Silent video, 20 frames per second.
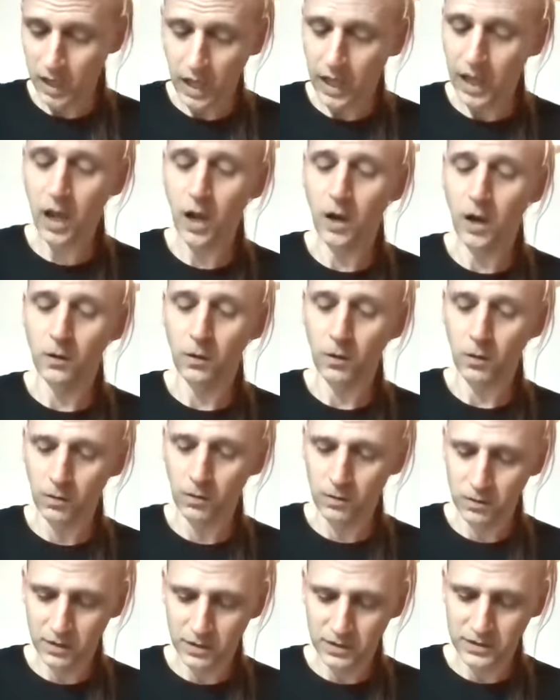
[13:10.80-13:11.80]
"Hail,"
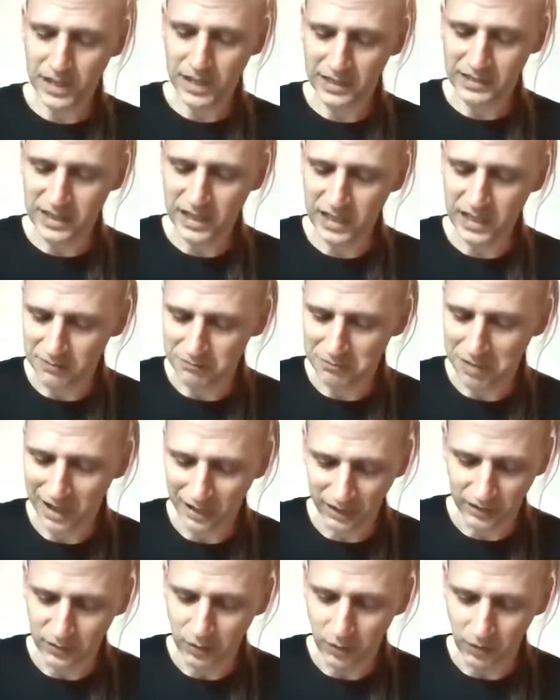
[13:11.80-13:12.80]
said King
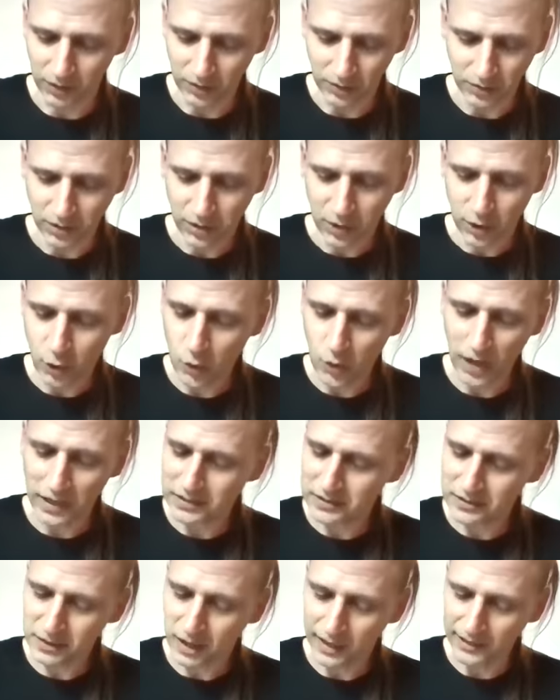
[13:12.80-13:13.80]
Pellinore, who
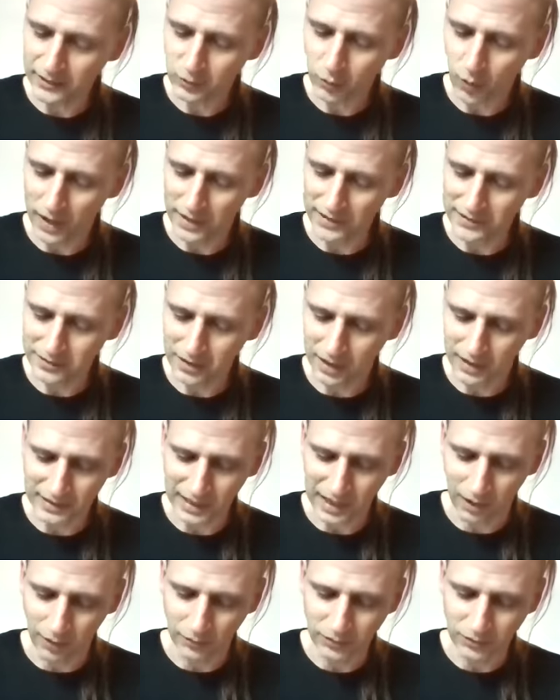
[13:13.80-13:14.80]
had not quite got
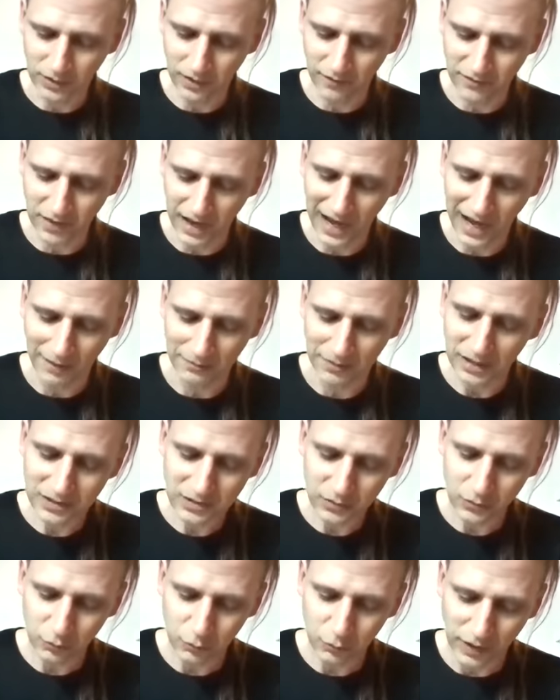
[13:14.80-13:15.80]
out of the habit
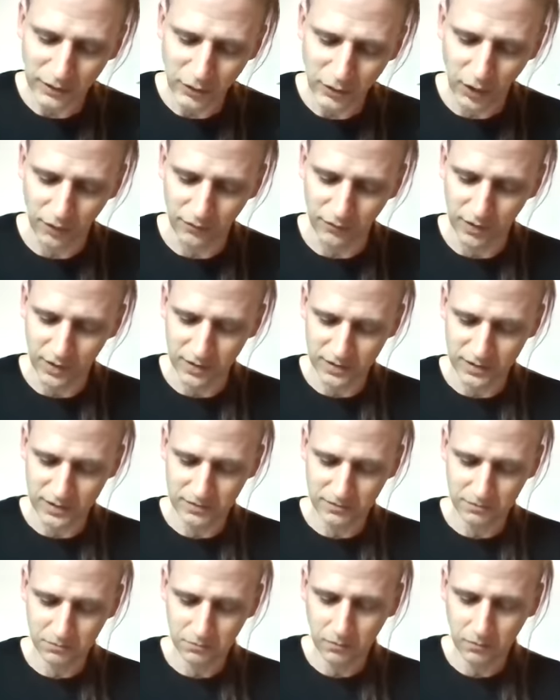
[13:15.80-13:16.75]
when nervous.